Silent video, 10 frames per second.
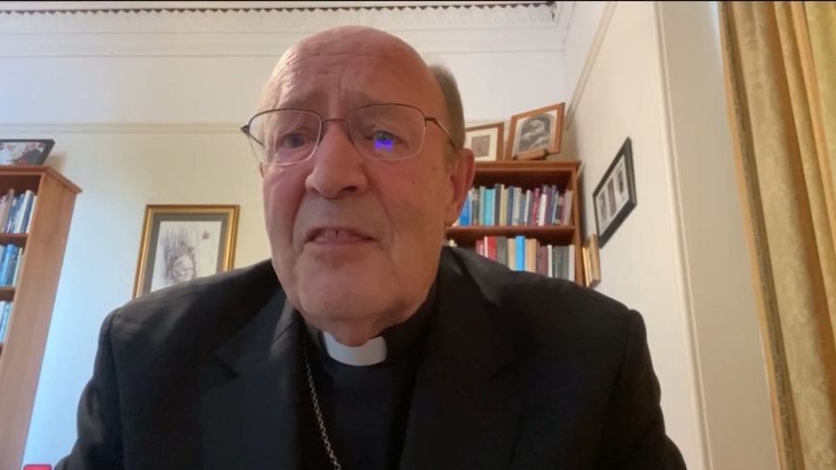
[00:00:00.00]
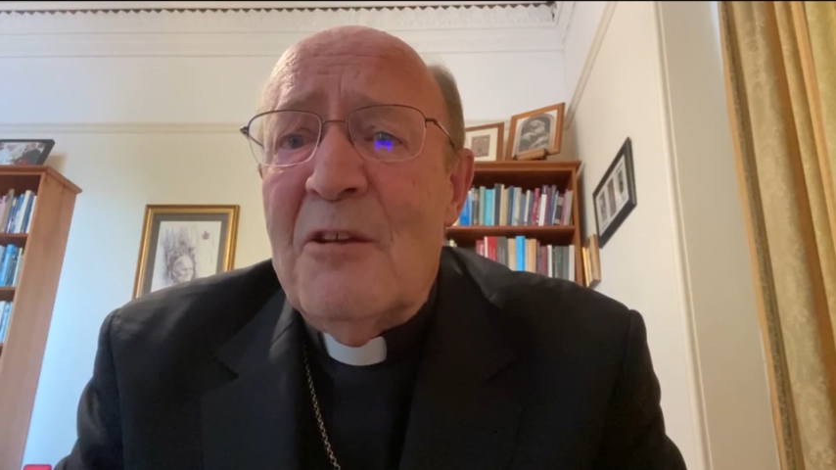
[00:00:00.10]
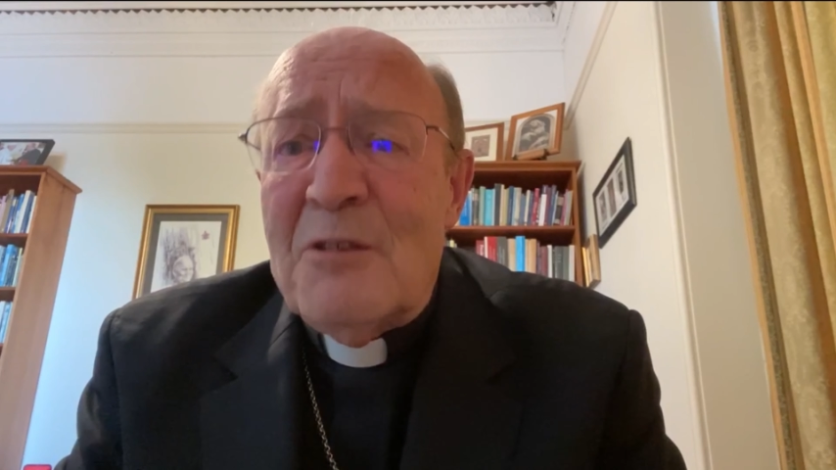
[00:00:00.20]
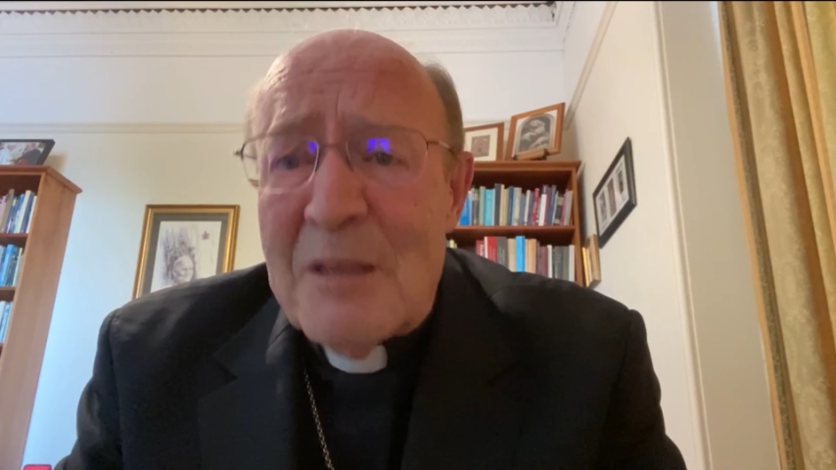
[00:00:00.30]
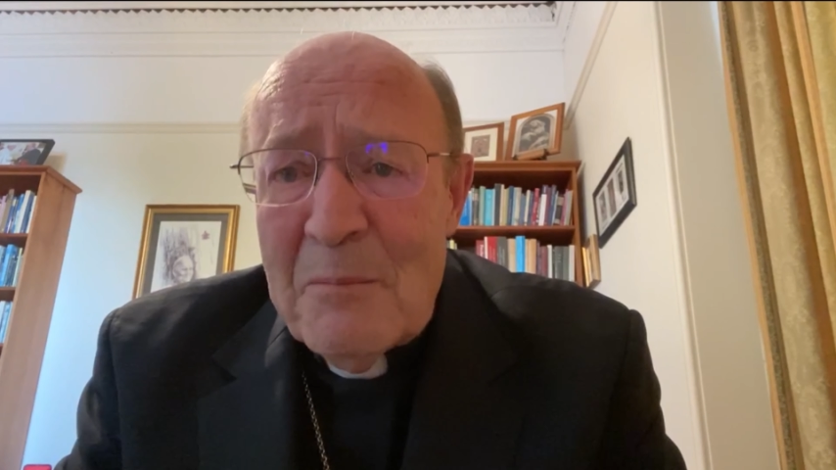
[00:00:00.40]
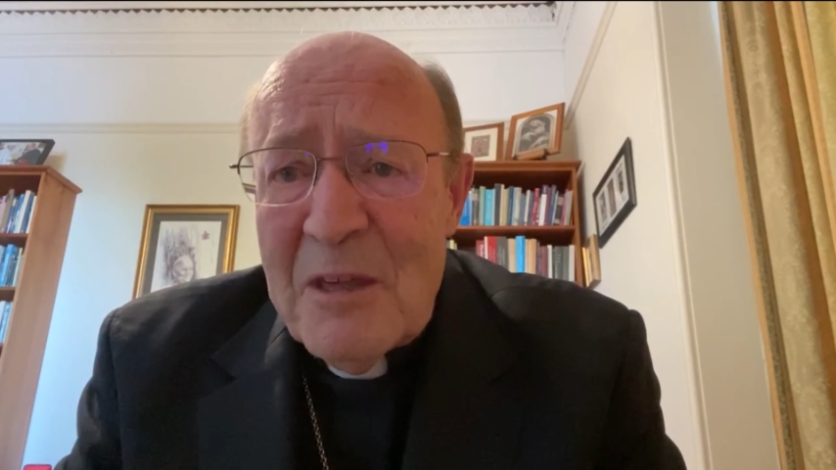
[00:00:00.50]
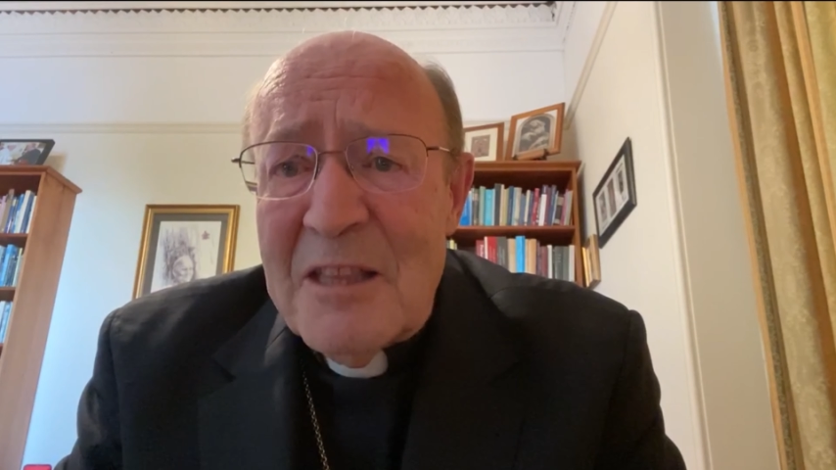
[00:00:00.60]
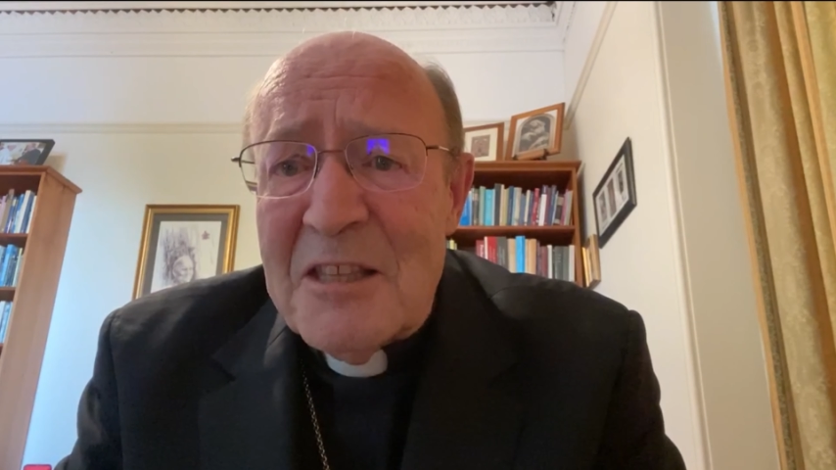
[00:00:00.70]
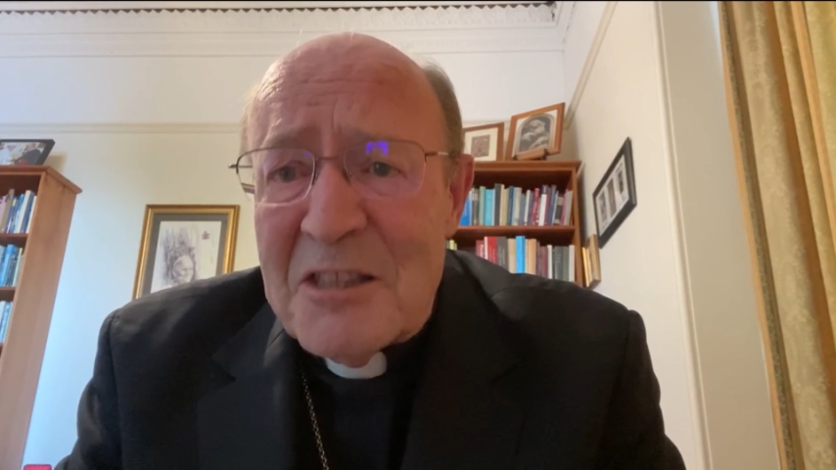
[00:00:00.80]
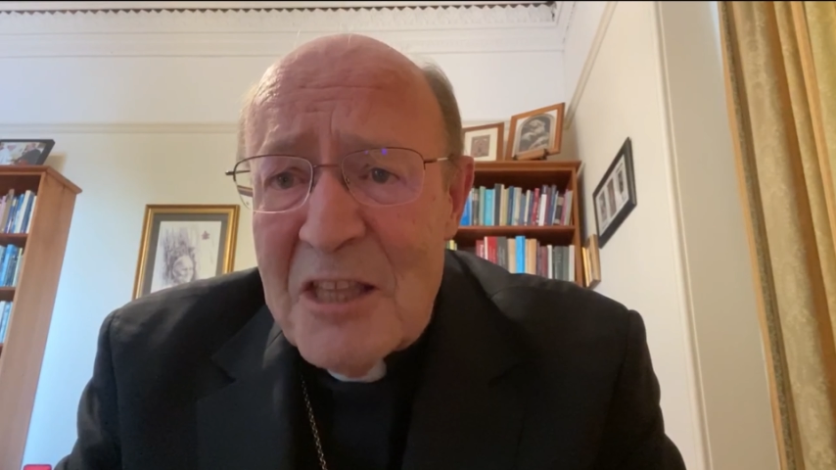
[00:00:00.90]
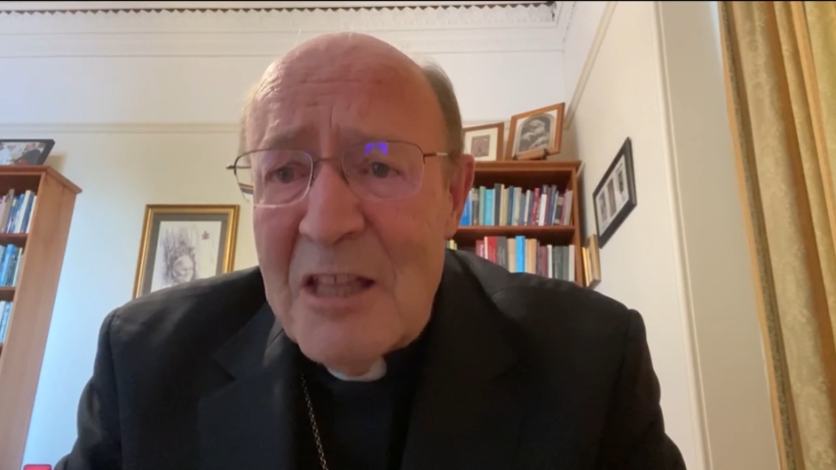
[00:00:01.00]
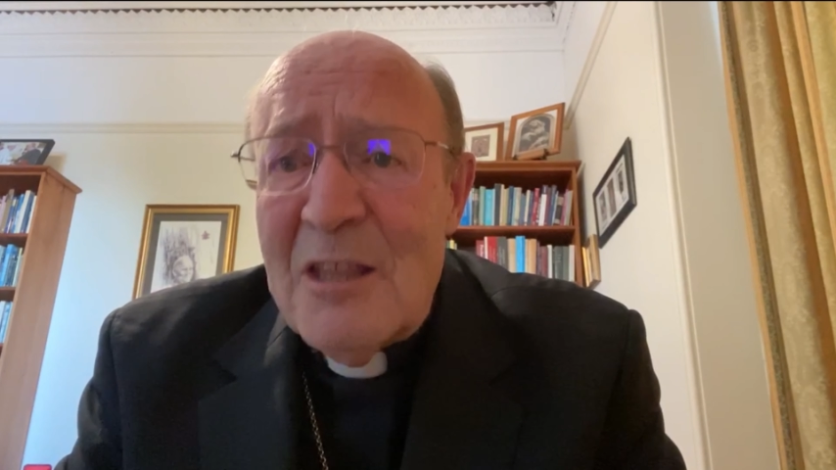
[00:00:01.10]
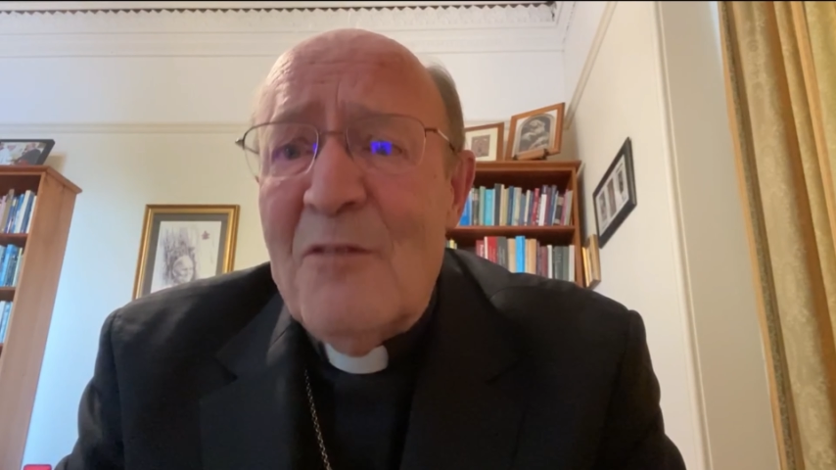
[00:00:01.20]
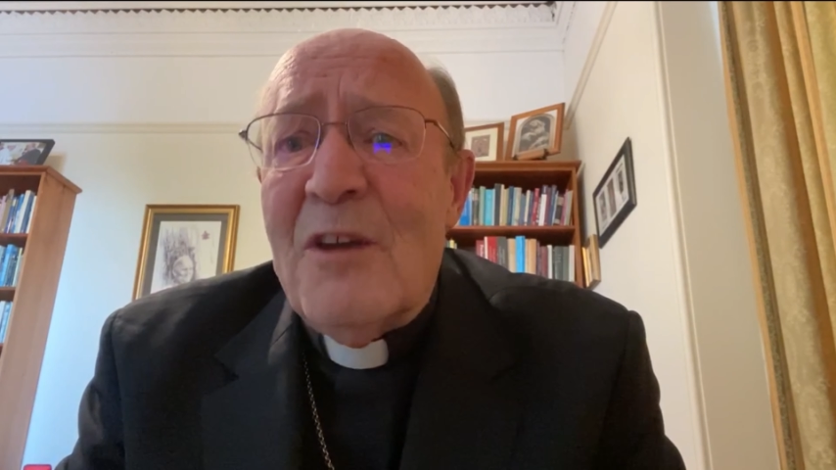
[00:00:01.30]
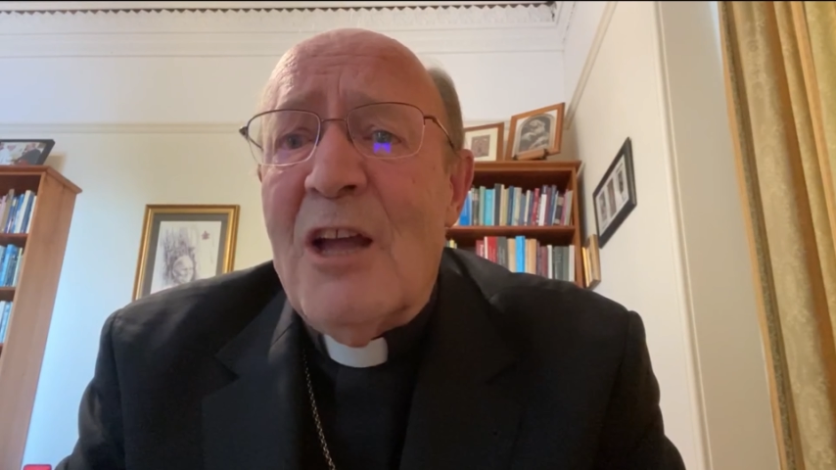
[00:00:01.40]
there's something
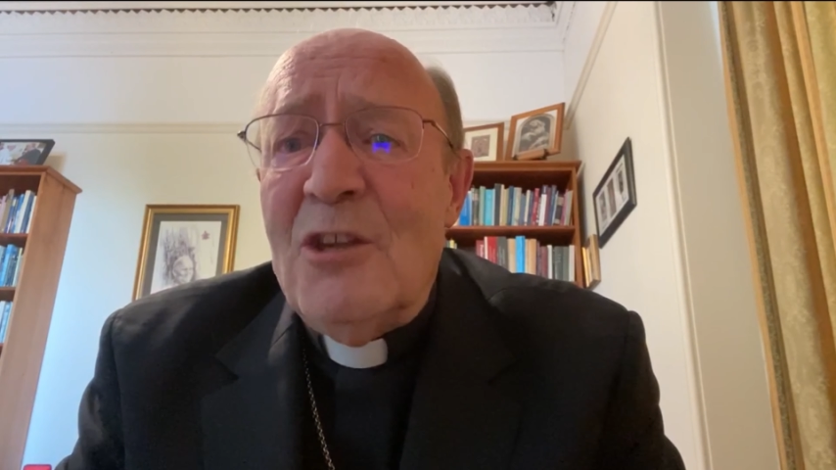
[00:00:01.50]
distinctive